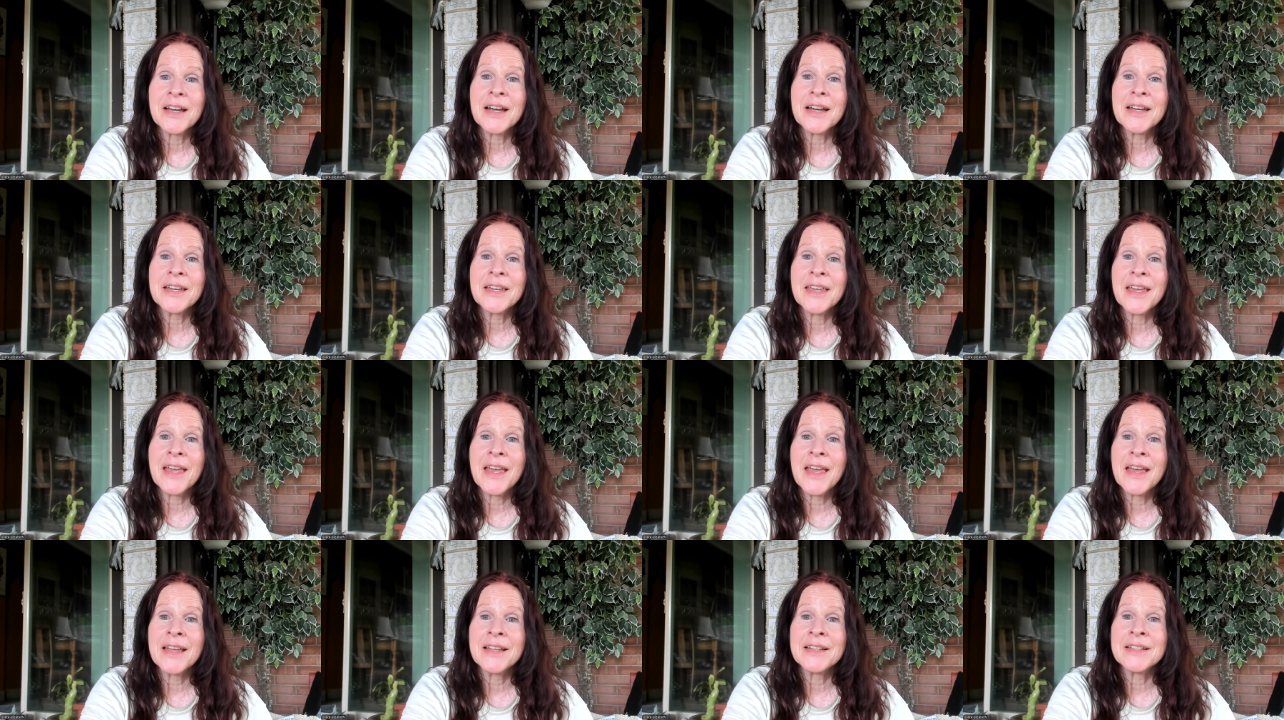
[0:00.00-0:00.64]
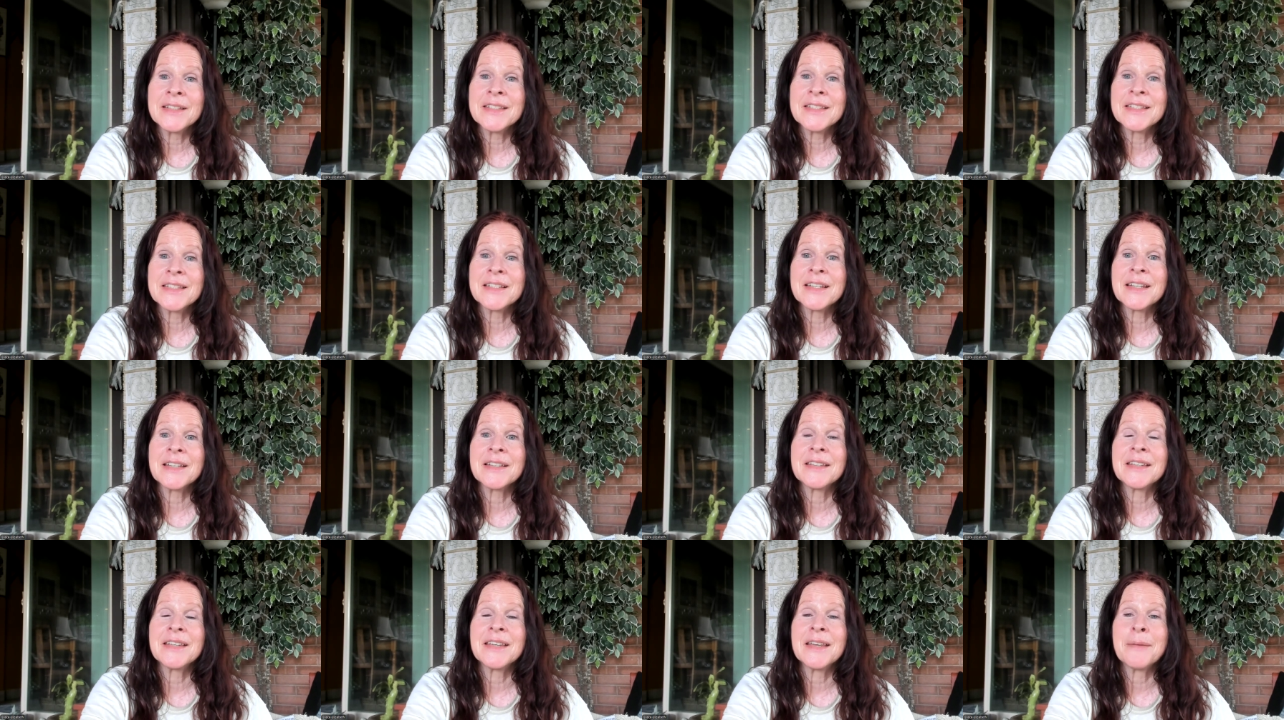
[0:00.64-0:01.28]
against
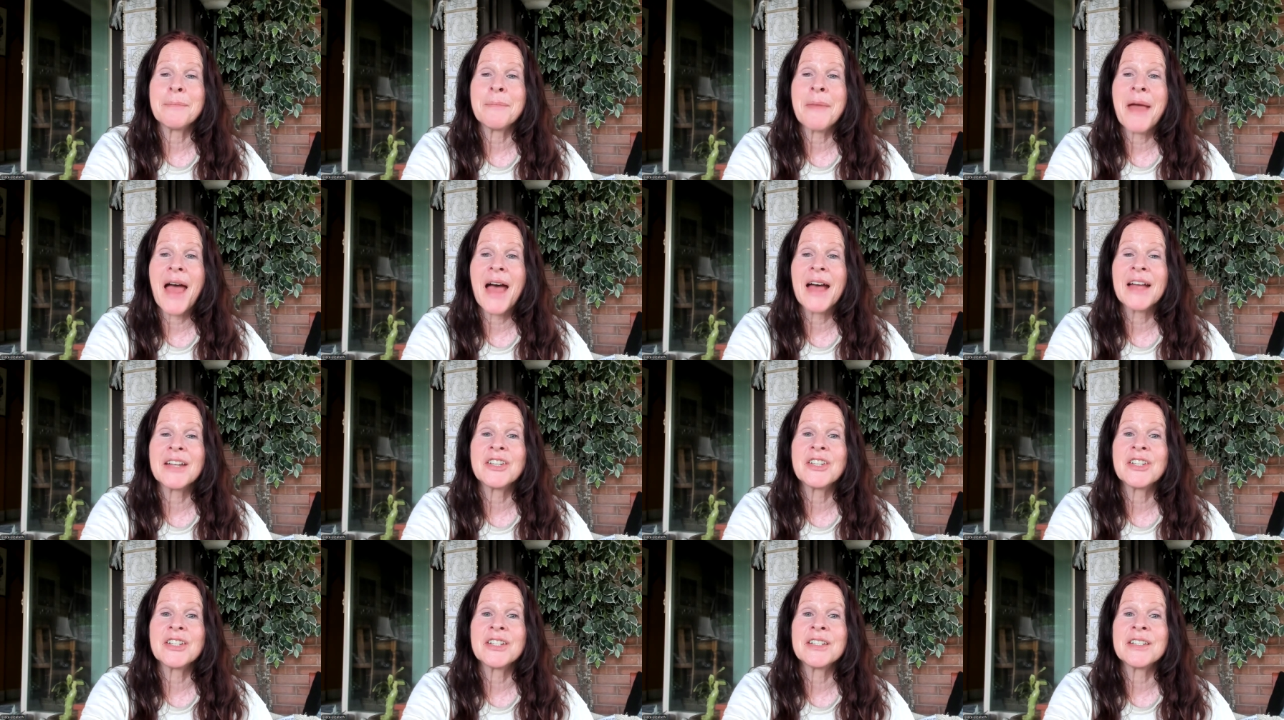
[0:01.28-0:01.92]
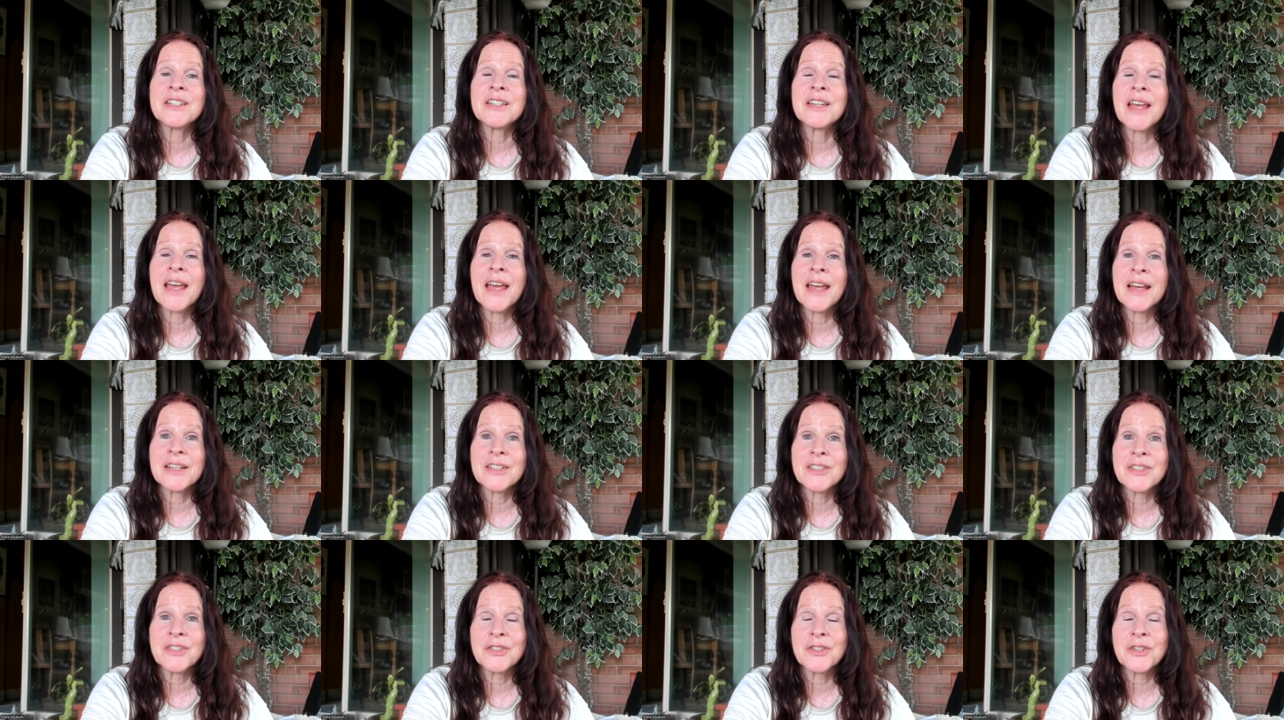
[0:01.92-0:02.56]
the imagined
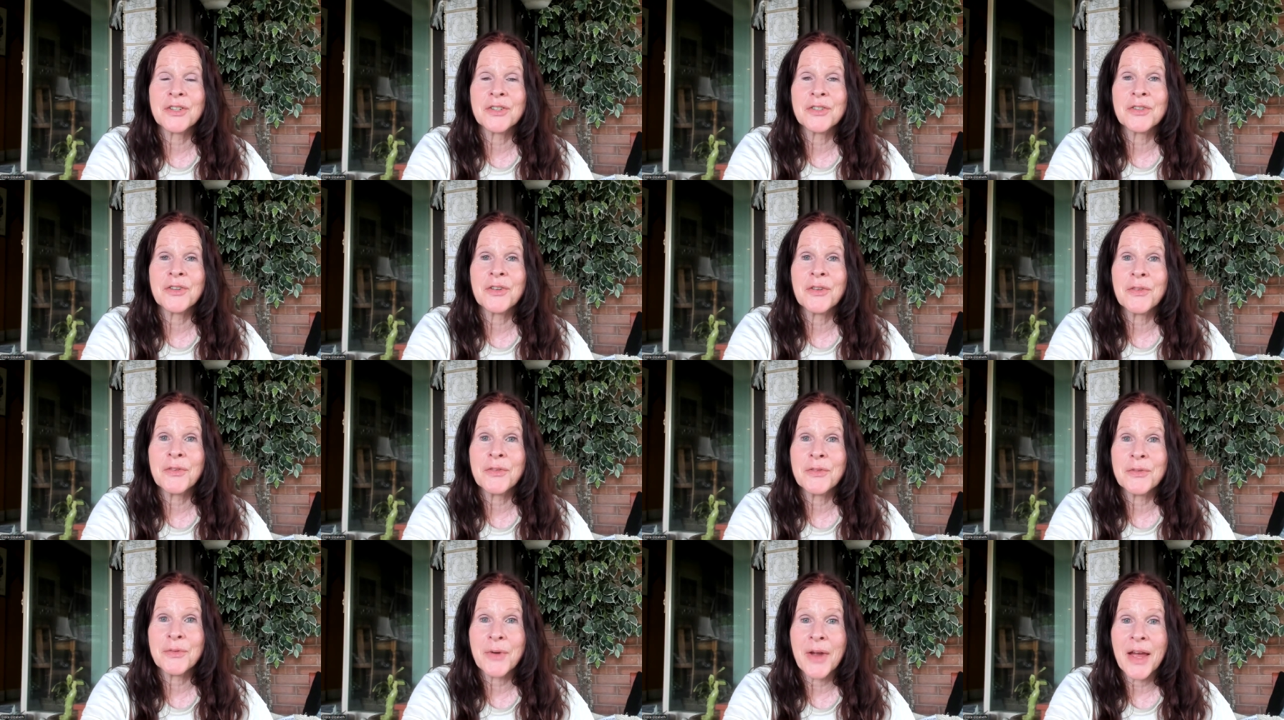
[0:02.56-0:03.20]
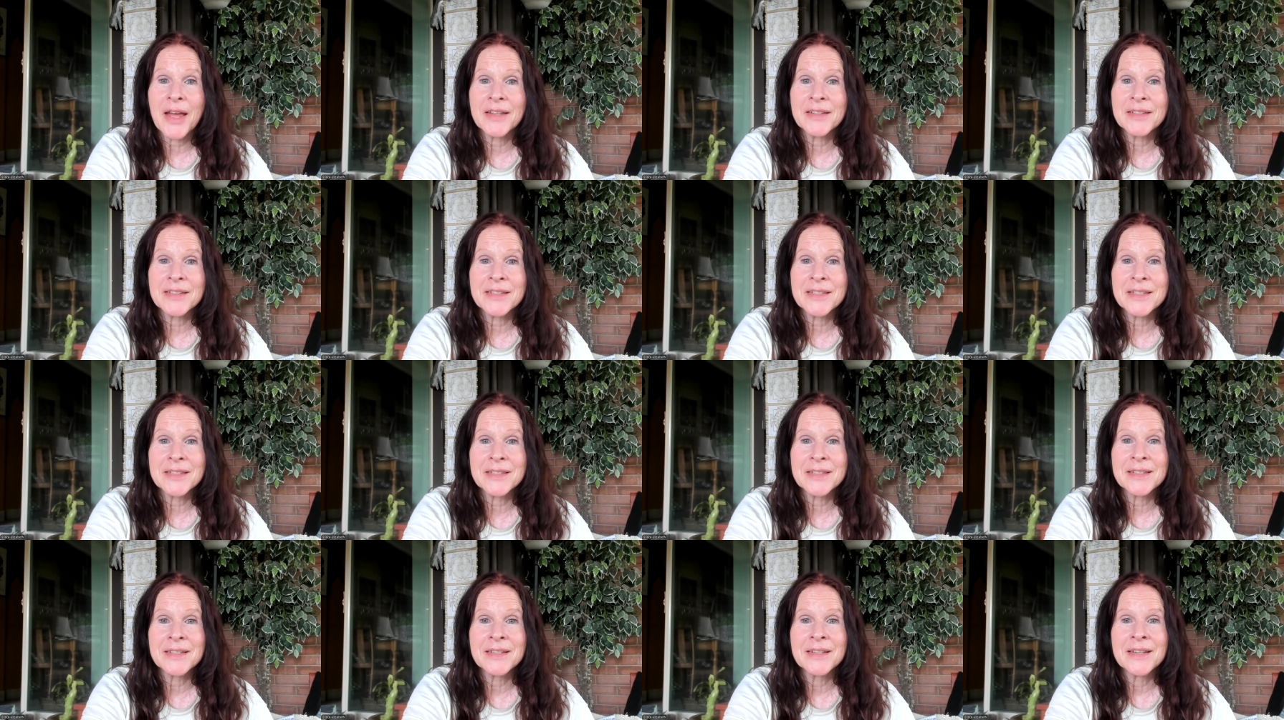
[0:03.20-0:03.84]
external
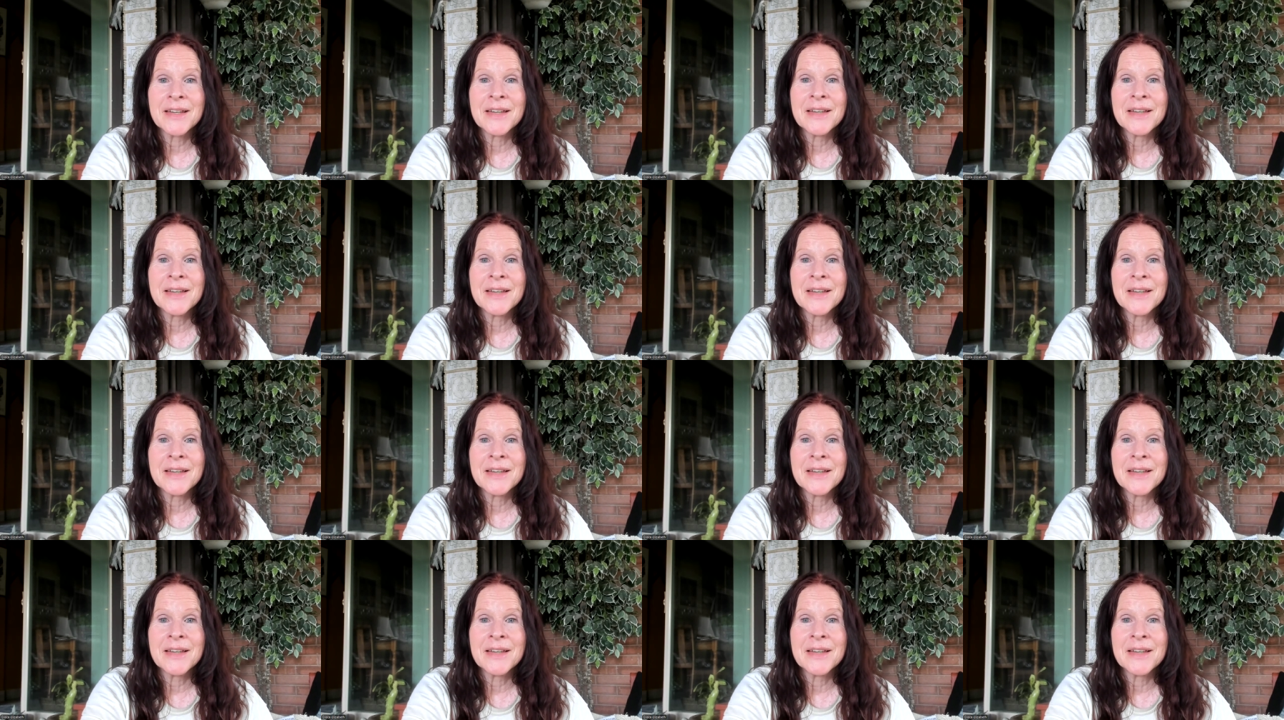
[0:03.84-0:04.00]
threats.